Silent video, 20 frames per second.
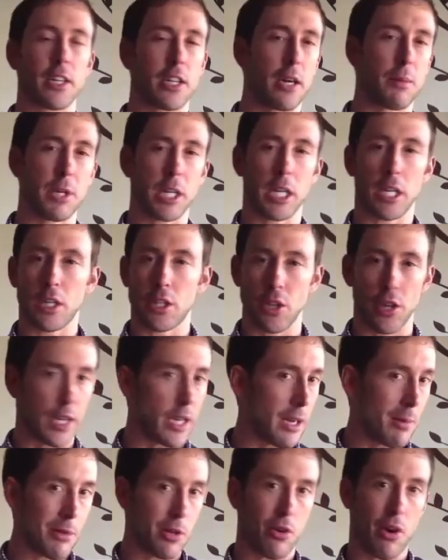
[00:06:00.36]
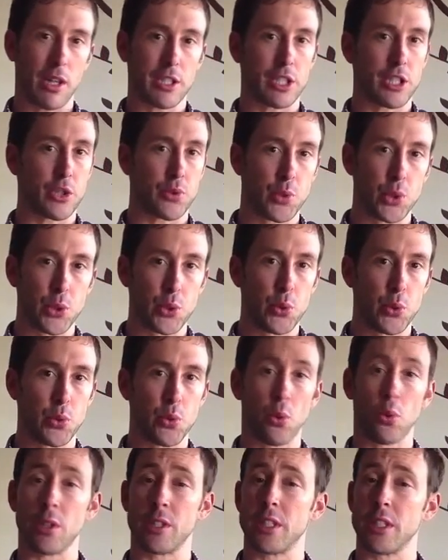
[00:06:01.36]
are going to come across as rude
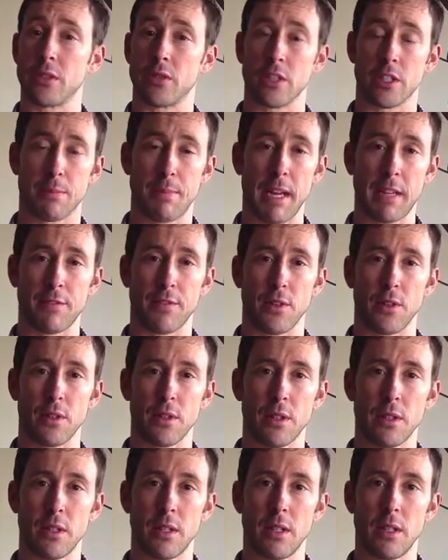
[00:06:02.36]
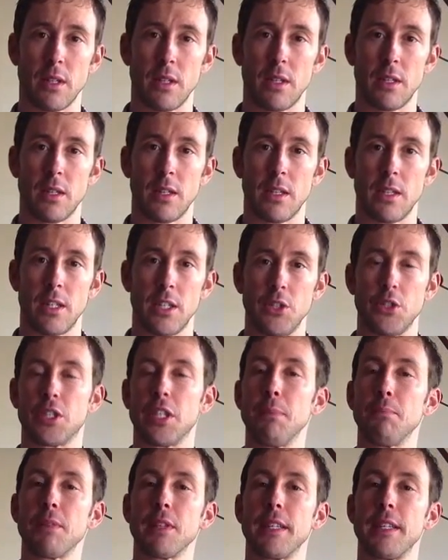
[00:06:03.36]
or disrespectful. You
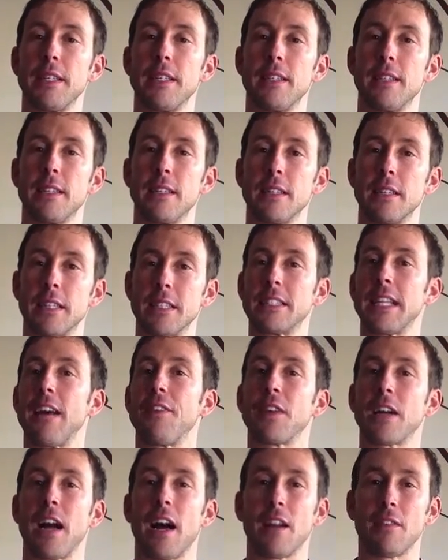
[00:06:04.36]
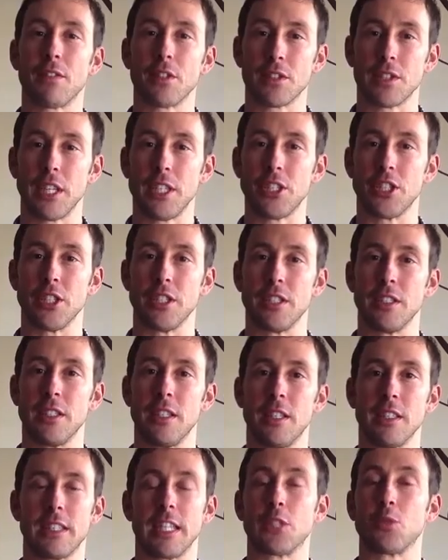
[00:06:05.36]
simply get to have a conversation
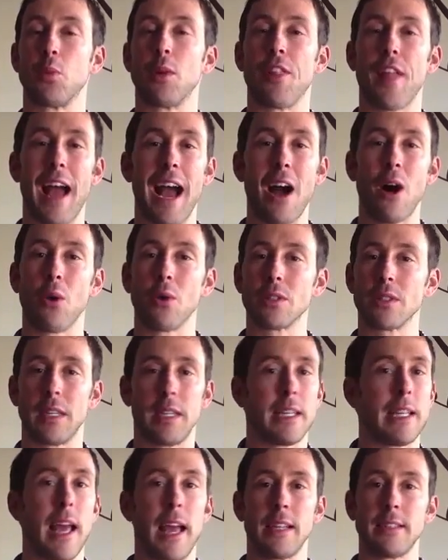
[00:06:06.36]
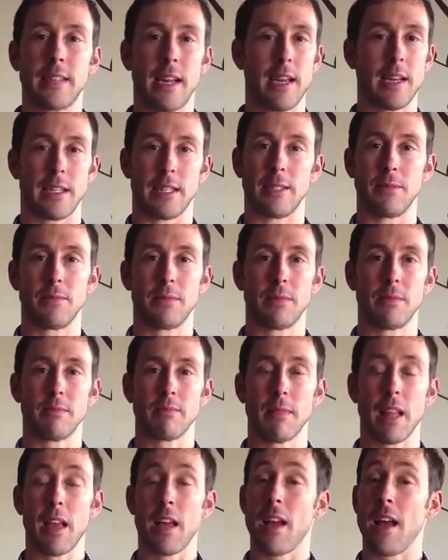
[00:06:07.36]
that's without any anxiety.
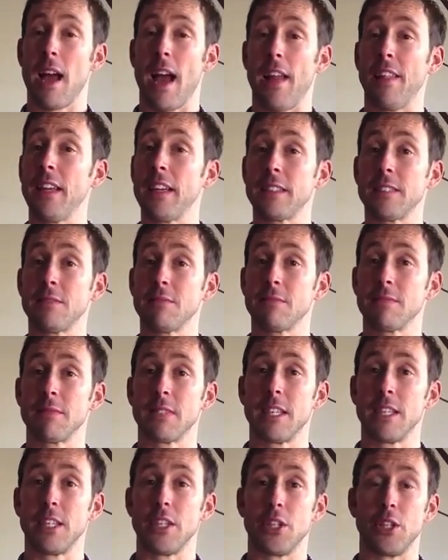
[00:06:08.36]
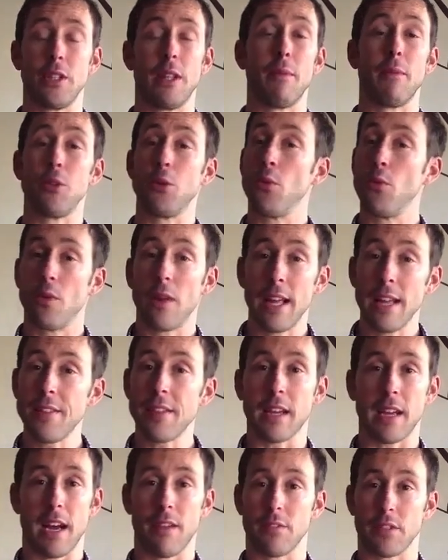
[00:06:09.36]
And then you end
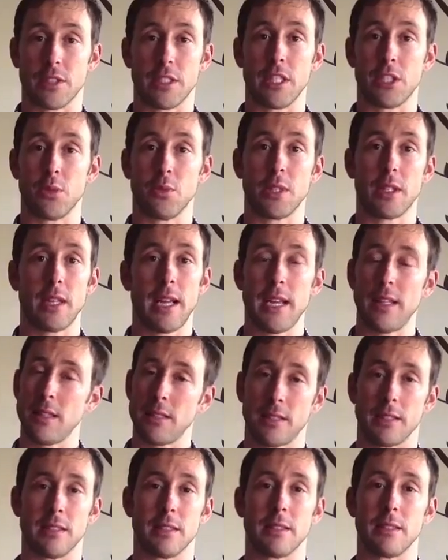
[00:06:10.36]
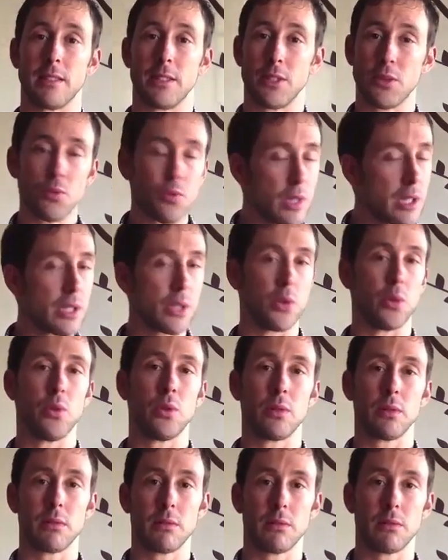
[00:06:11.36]
the conversation with, hey, listen, you're really cool.